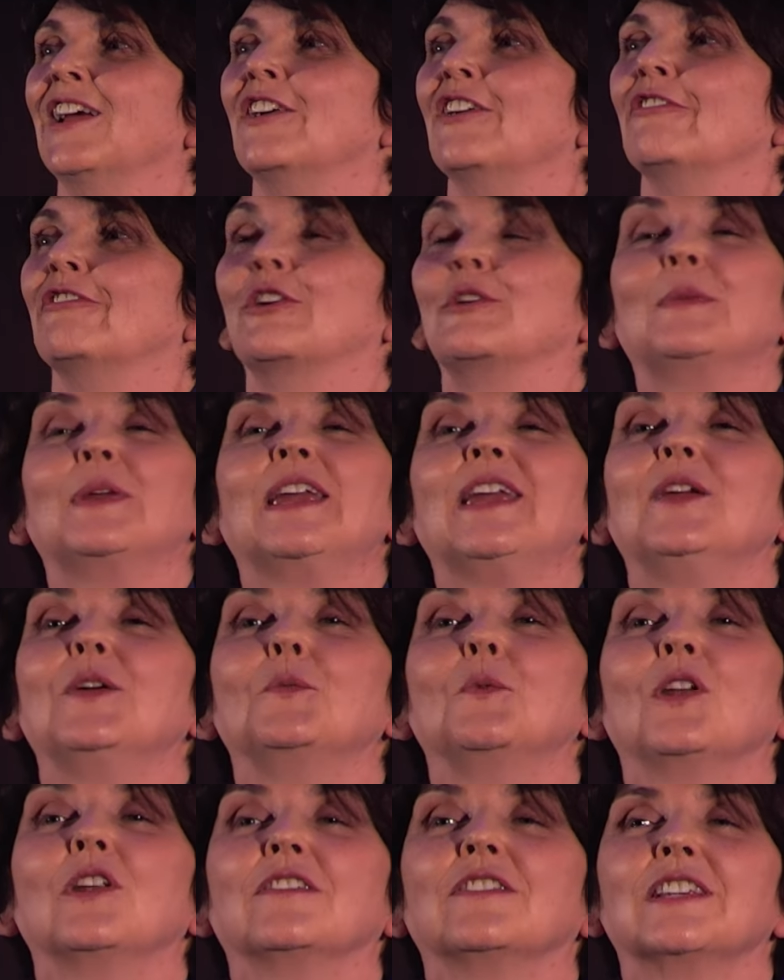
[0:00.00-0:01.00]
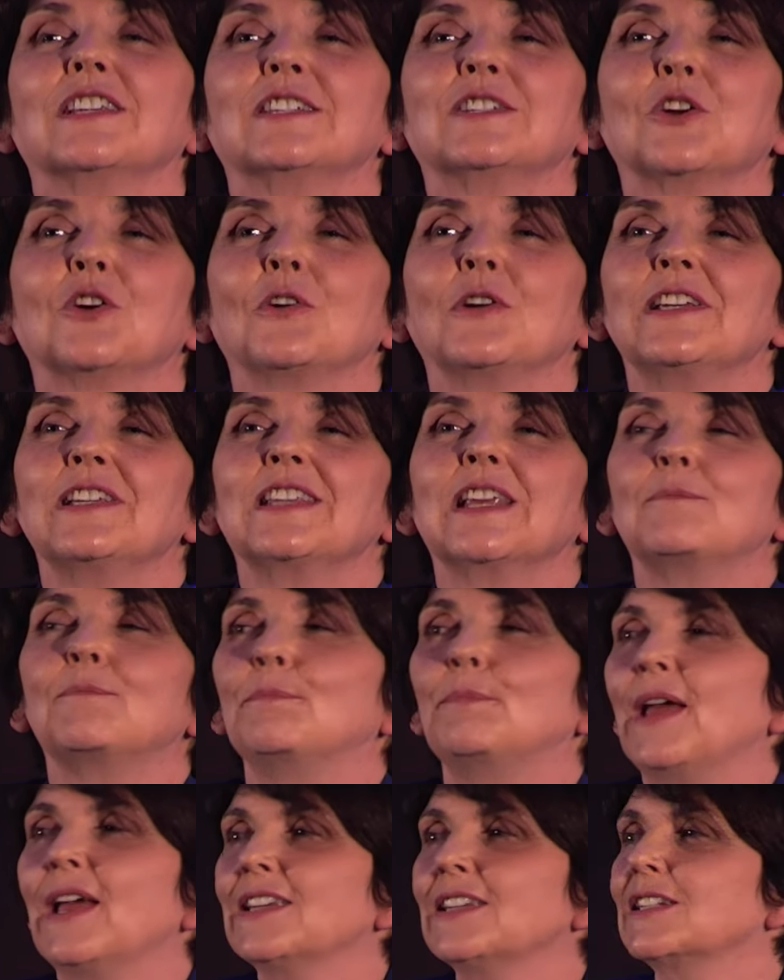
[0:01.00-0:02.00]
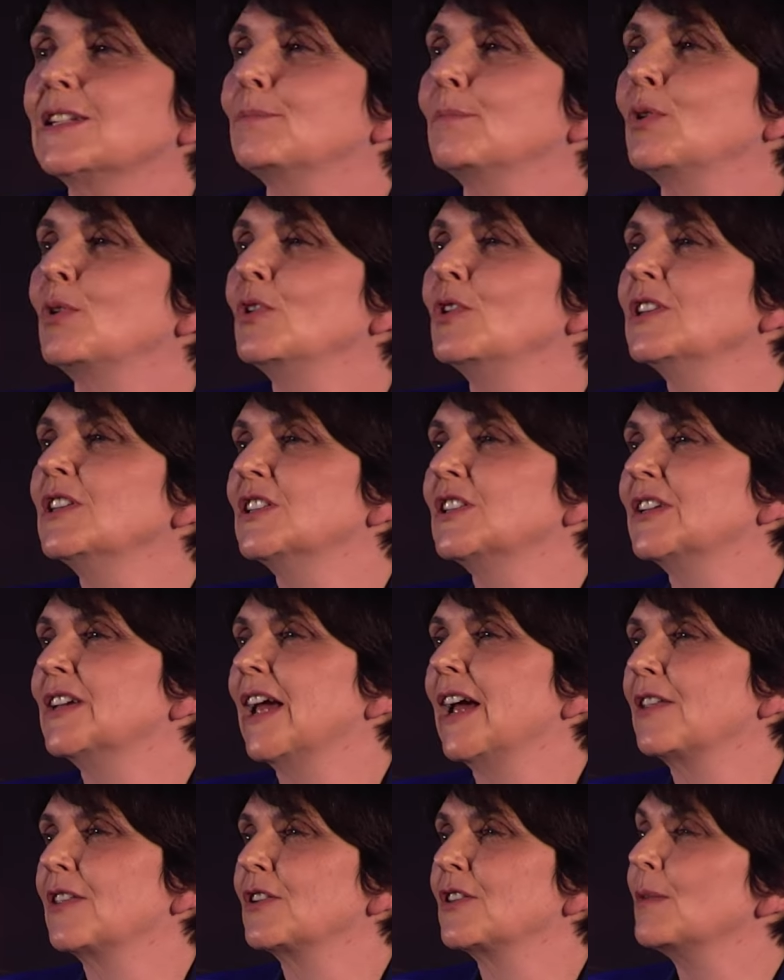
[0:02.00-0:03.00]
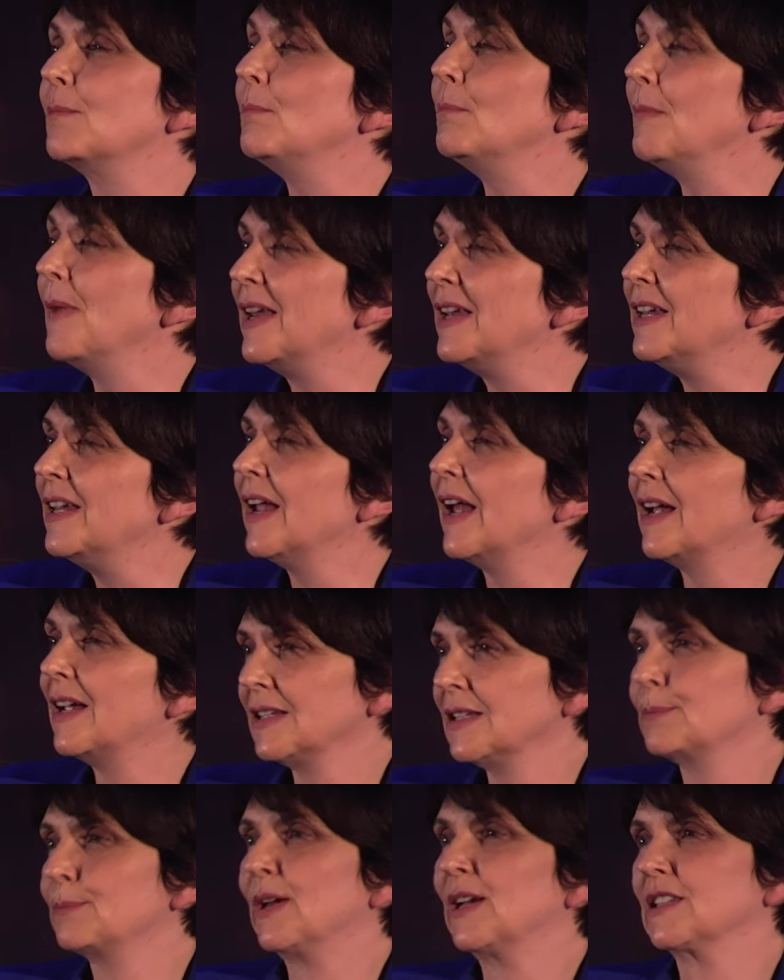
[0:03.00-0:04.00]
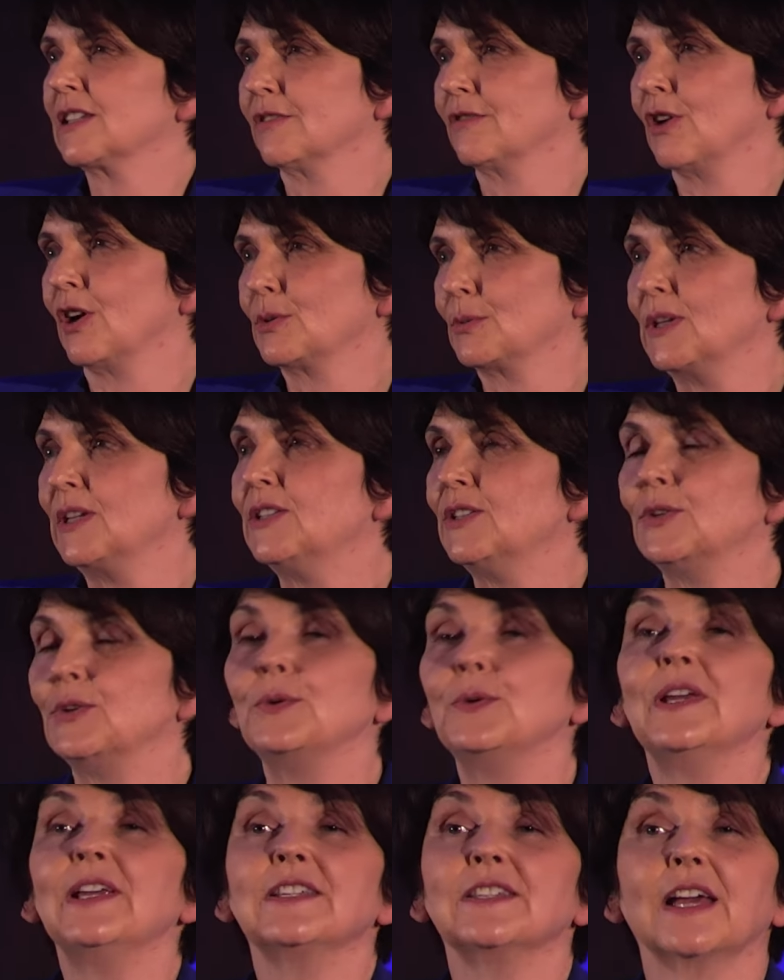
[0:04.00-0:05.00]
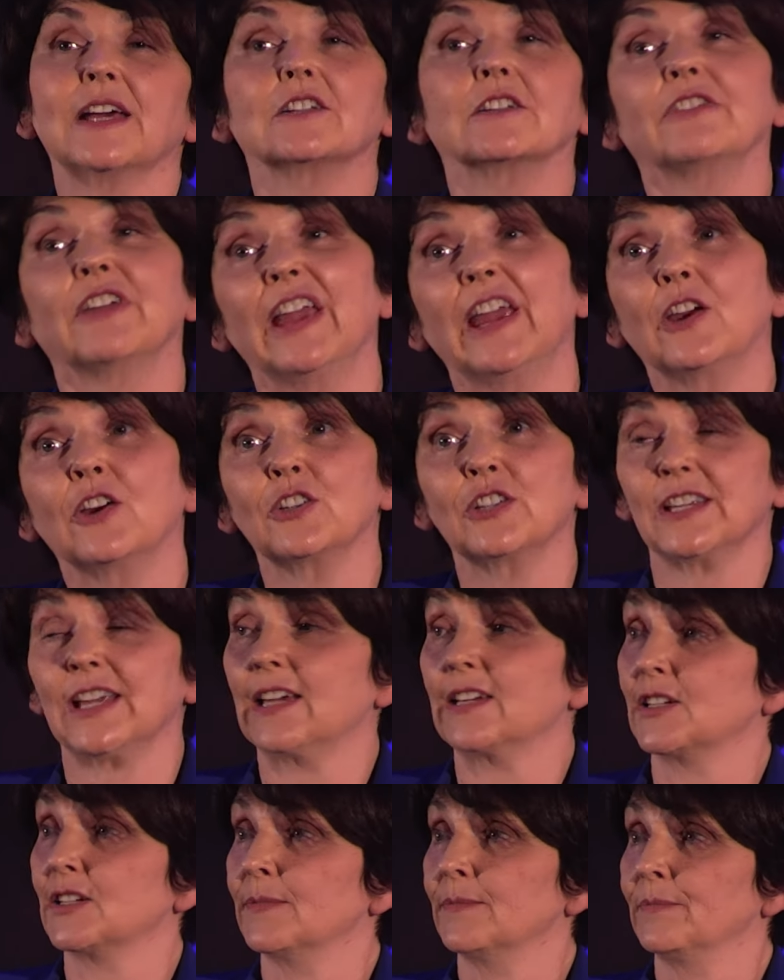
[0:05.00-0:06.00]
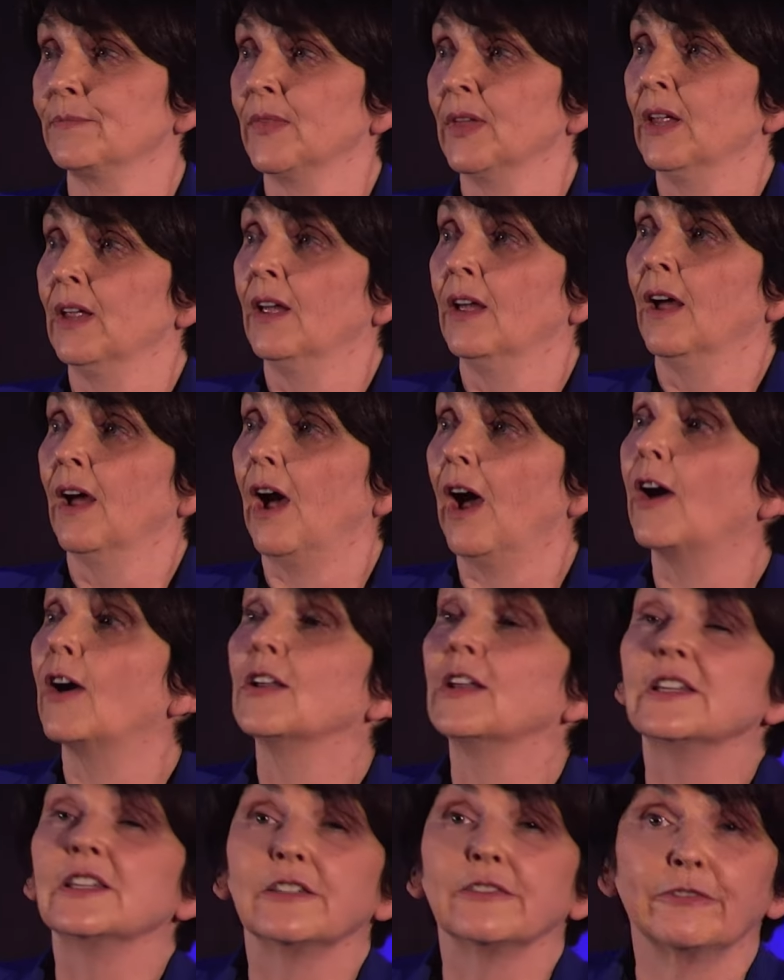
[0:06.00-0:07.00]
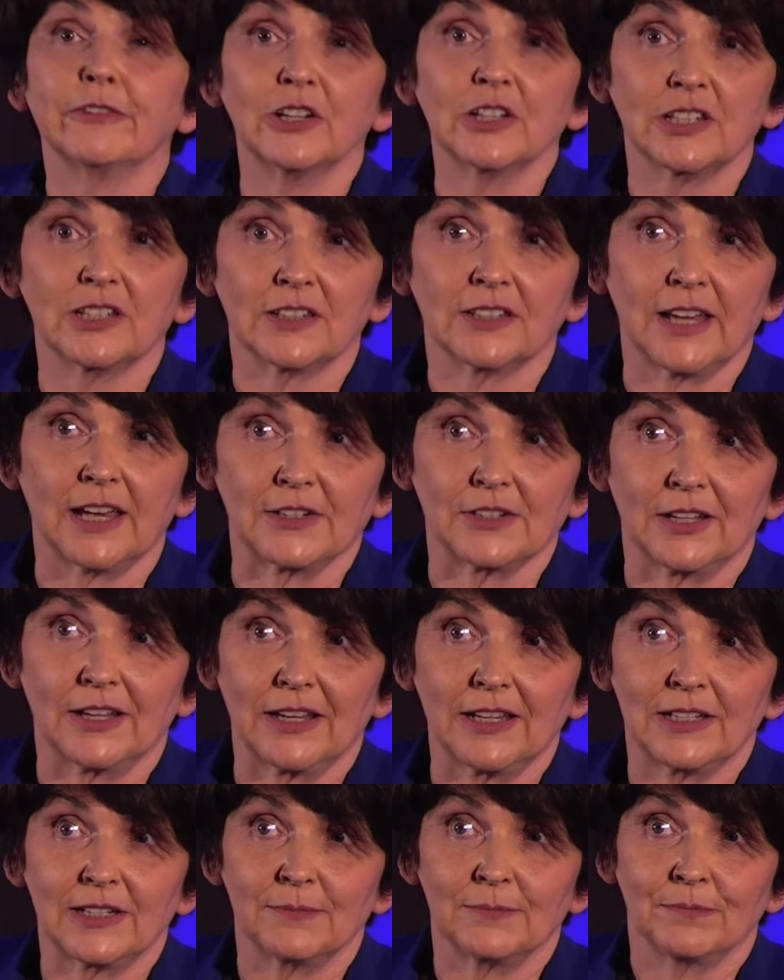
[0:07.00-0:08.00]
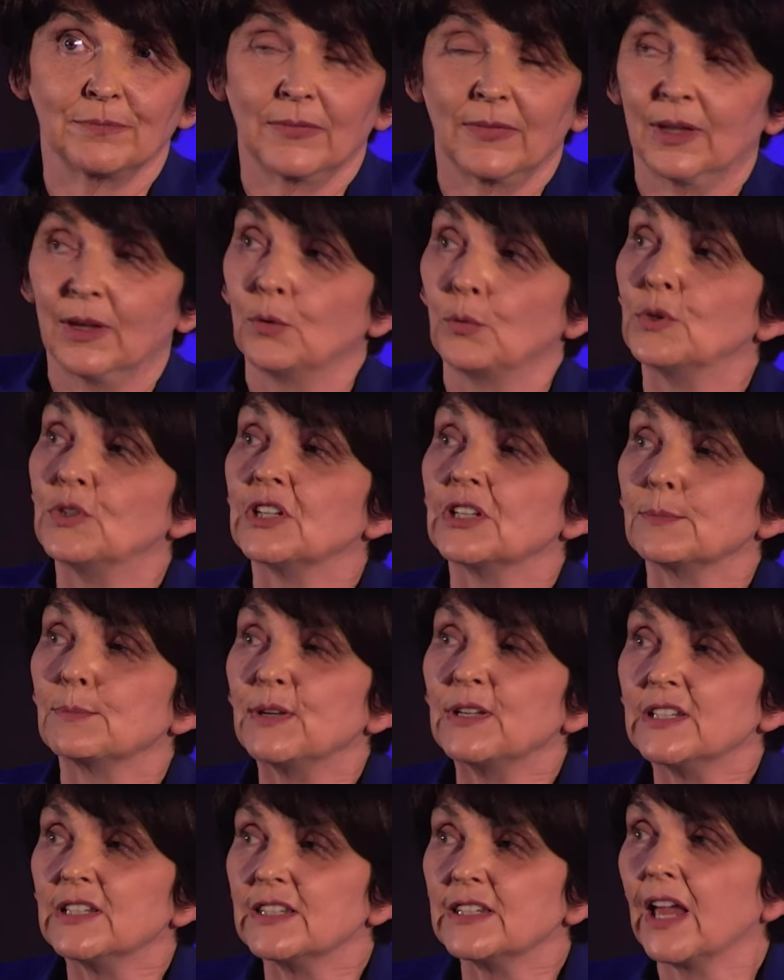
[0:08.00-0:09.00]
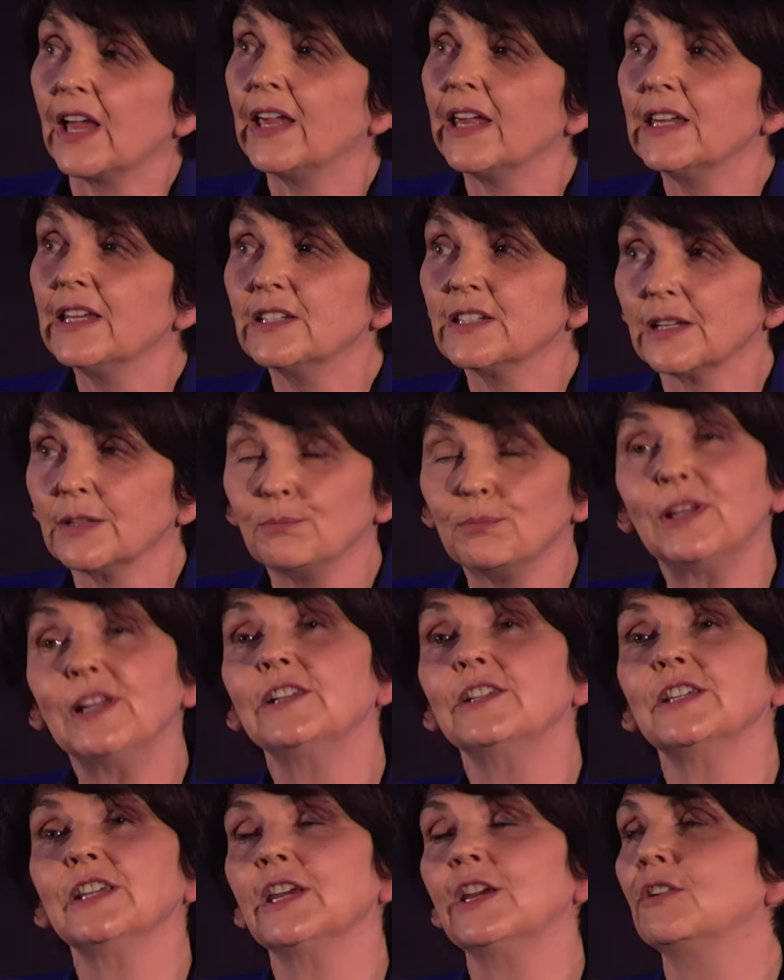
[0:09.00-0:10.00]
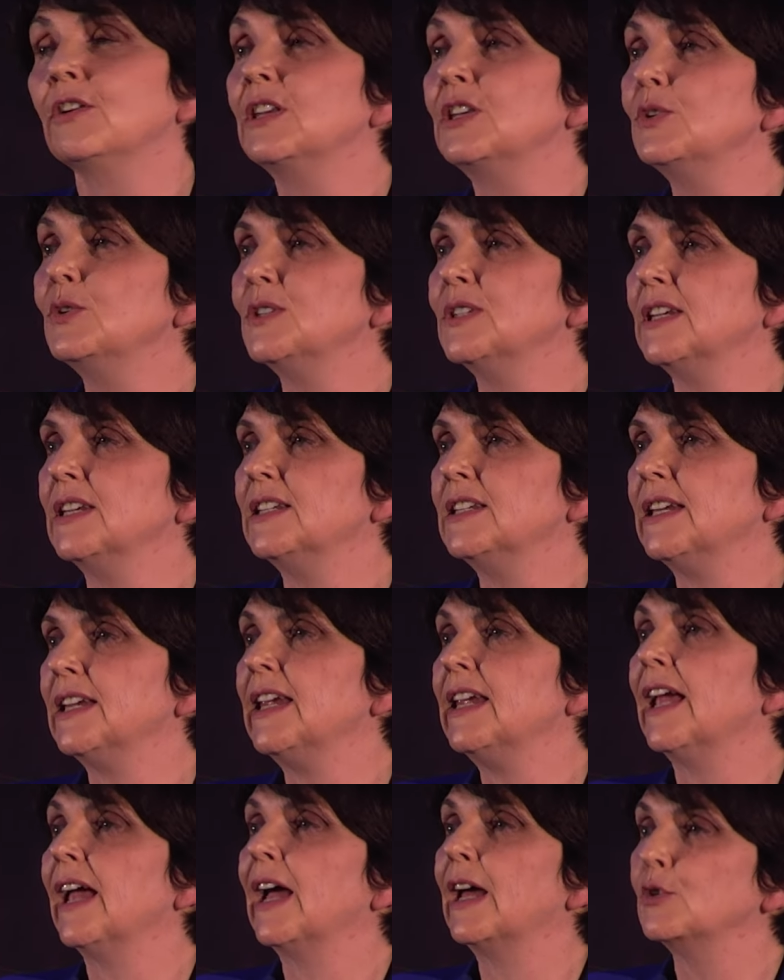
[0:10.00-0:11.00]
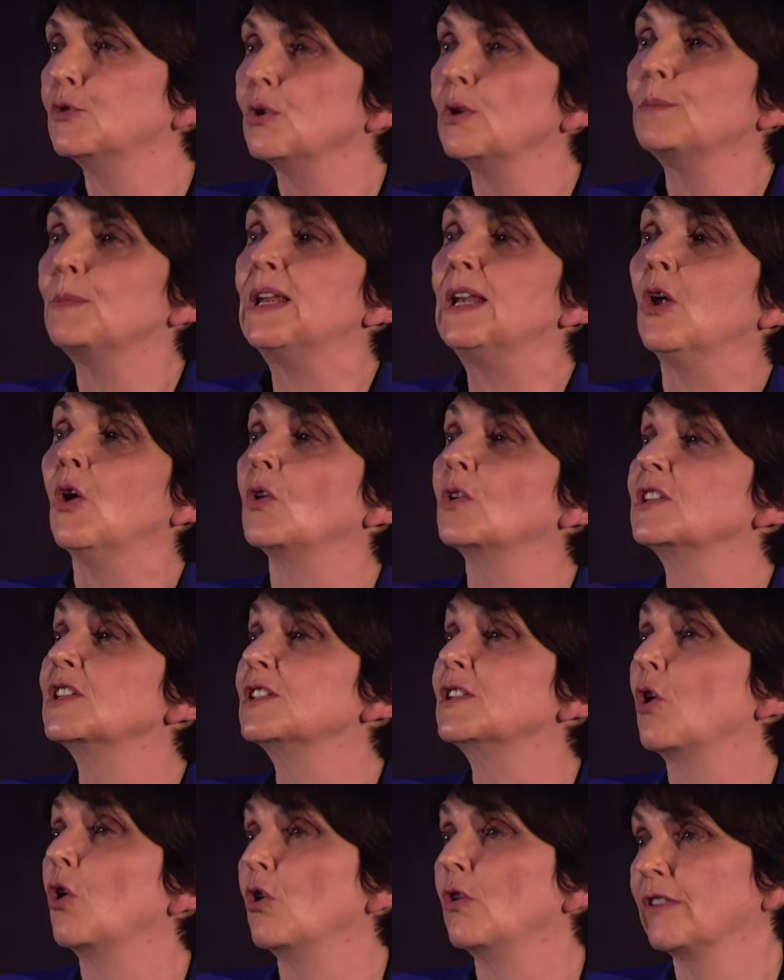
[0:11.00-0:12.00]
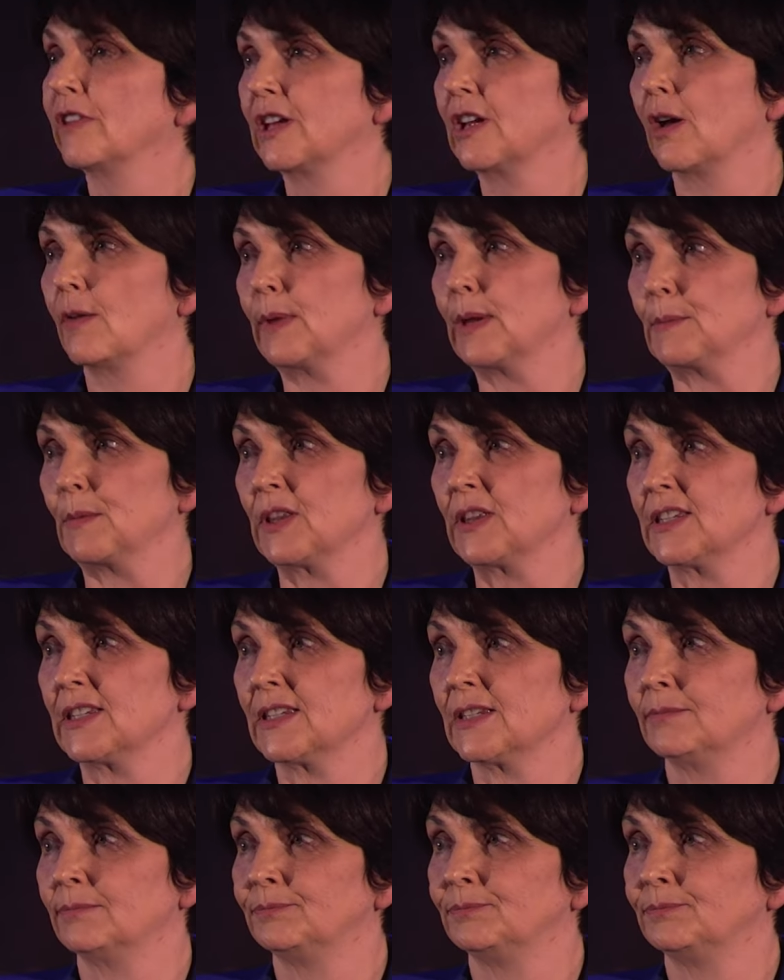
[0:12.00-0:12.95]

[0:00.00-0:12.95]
For me, one of the stories that best pulls together the many aspects of what we do is that of AirSat, Ireland's first satellite, which has been designed and built here in UCD and will be launched over the coming months.